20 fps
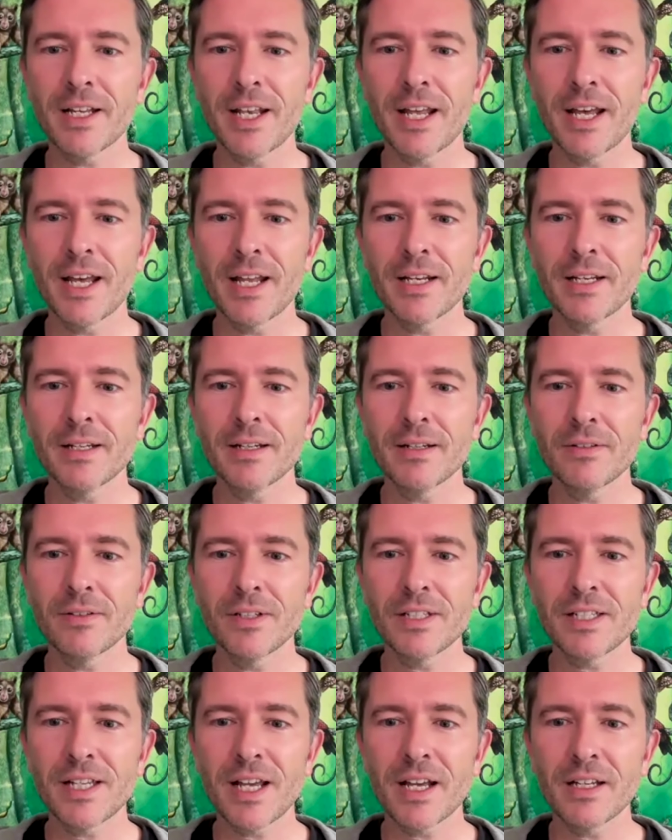And then
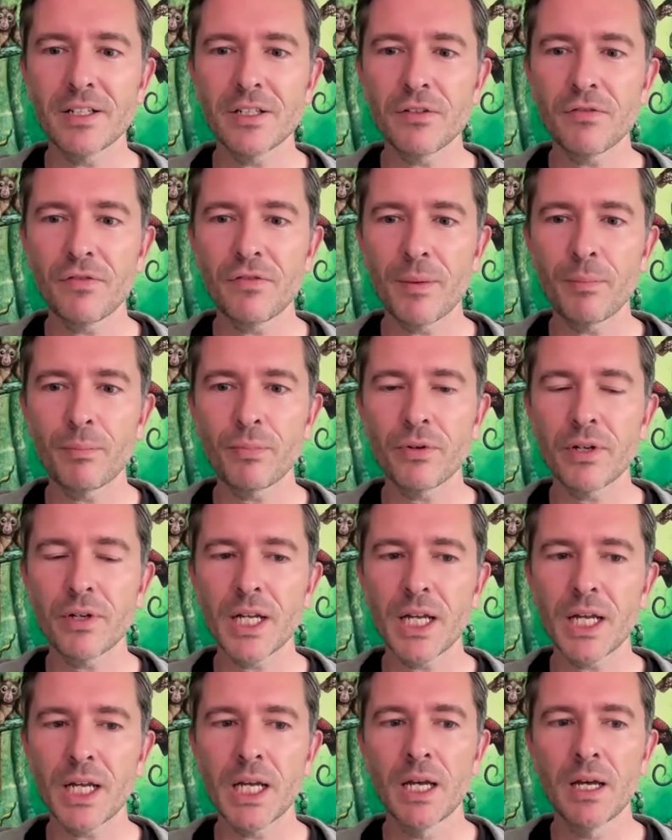the 2nd of
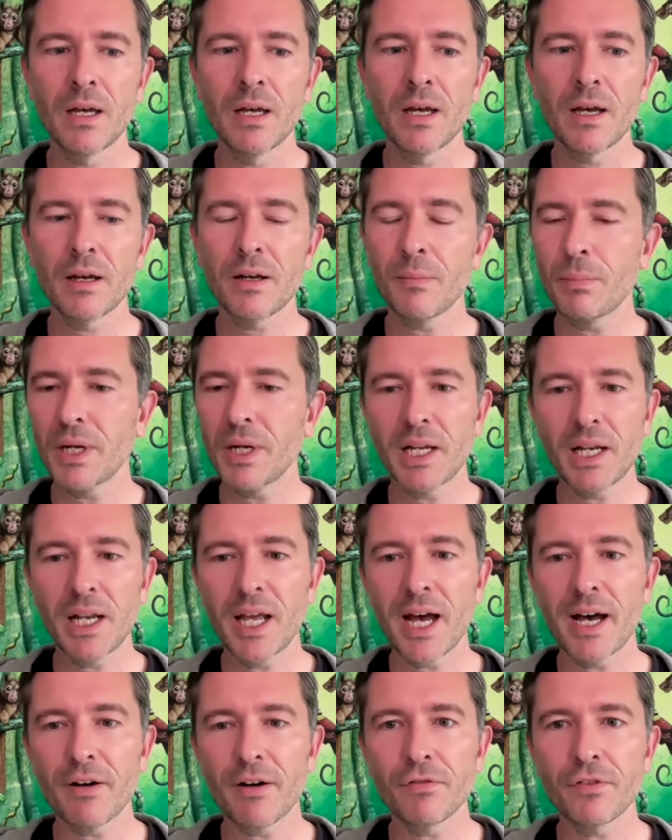February,
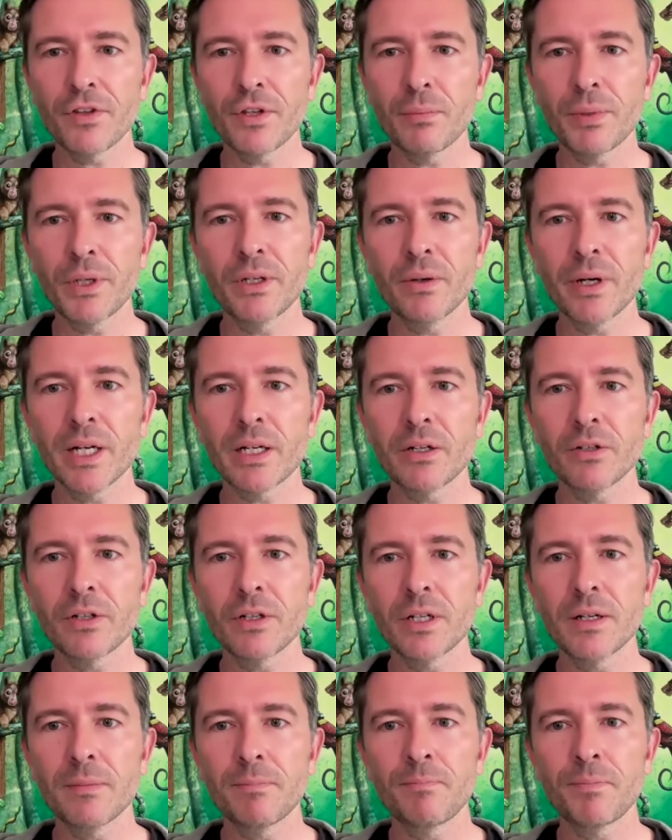completely out of the blue, I got
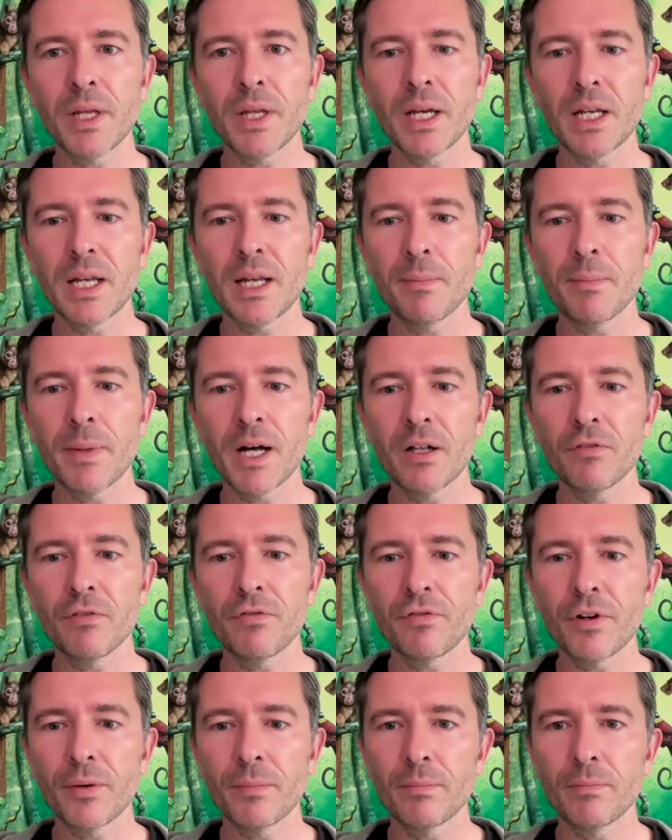an email
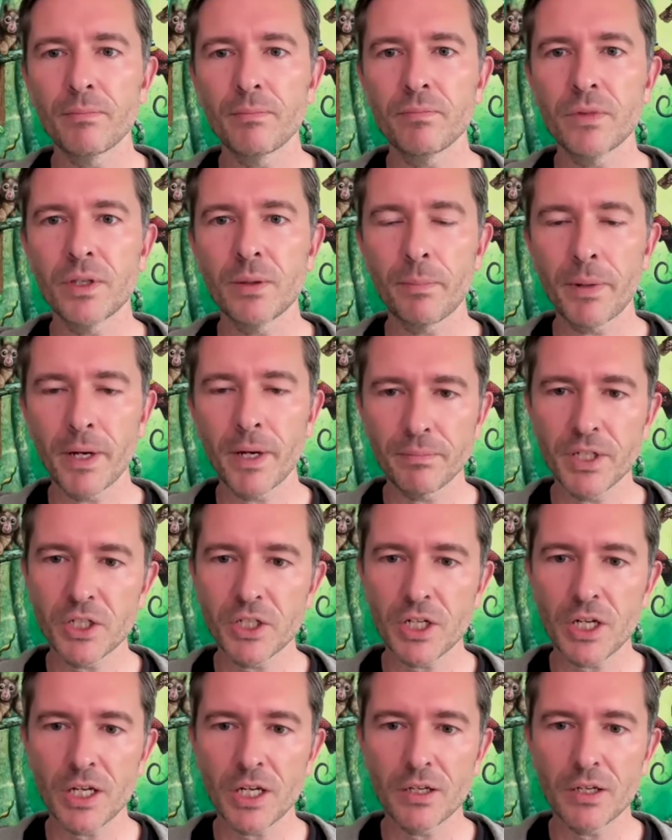from the
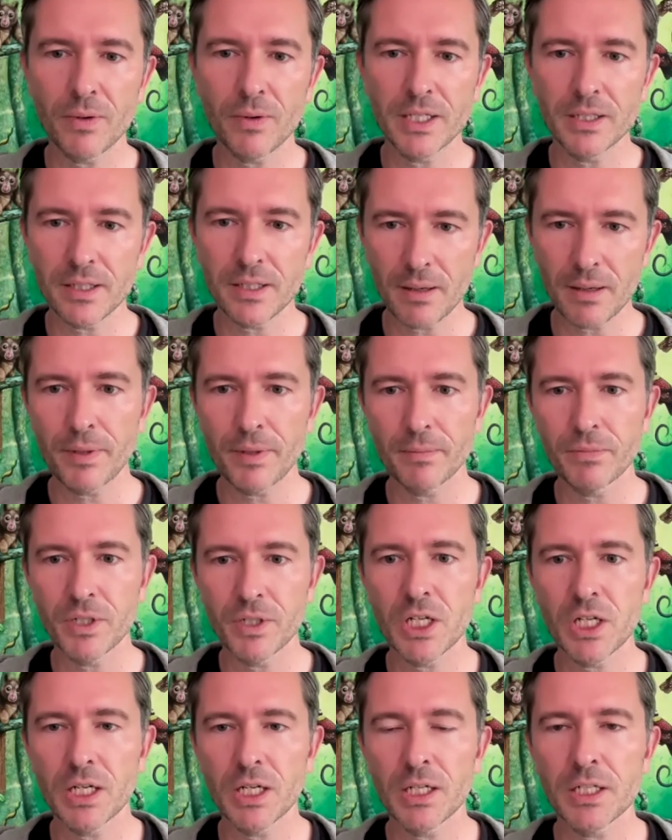publisher who ended up
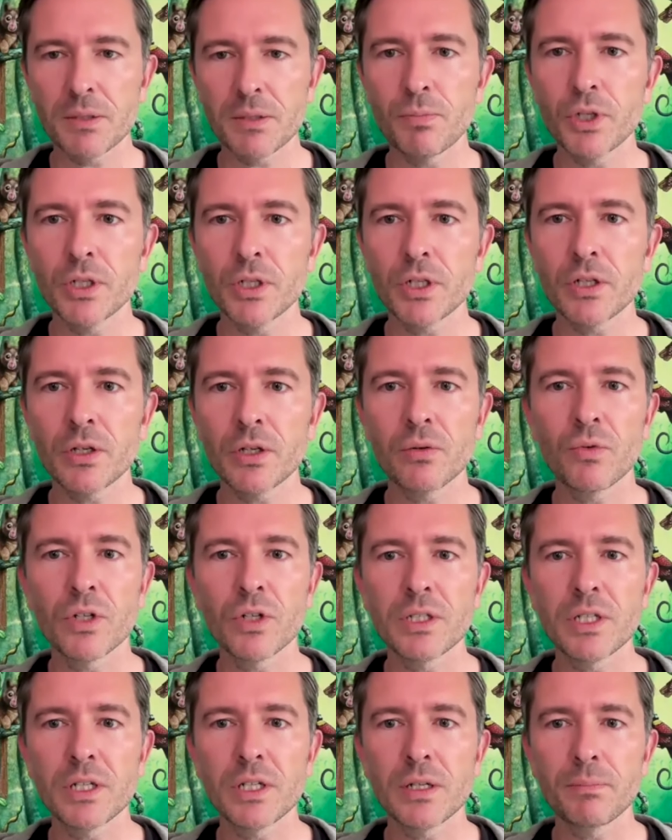publishing this book, who
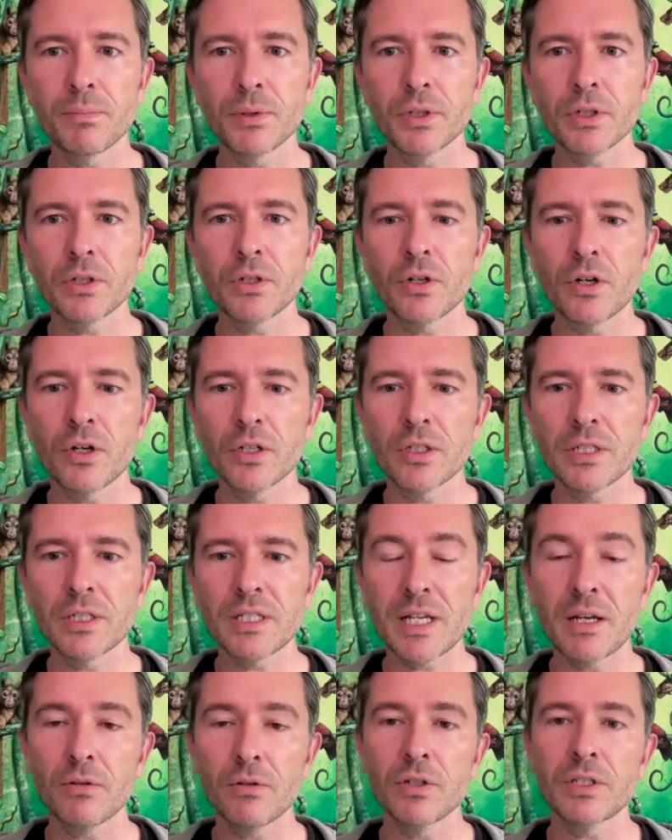wanted a book on
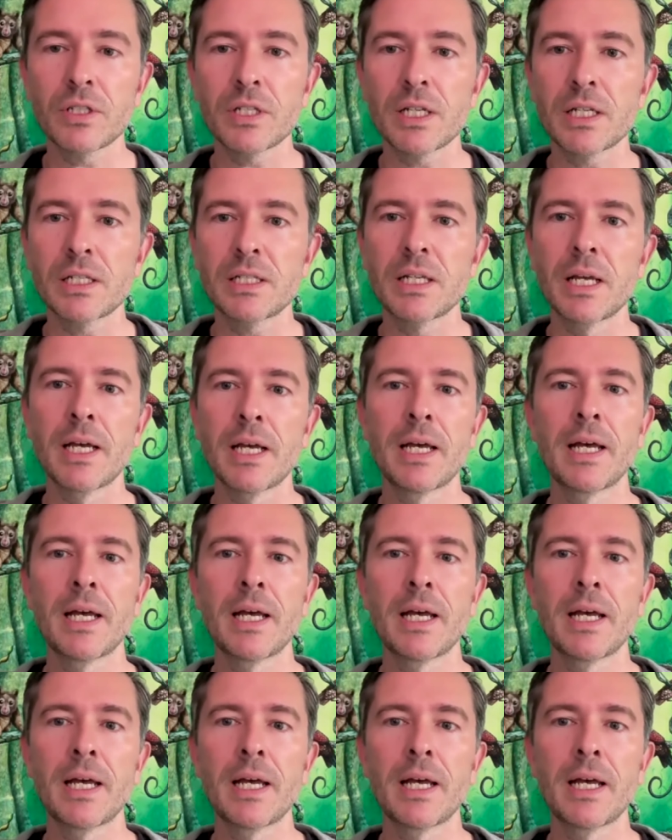seahorses.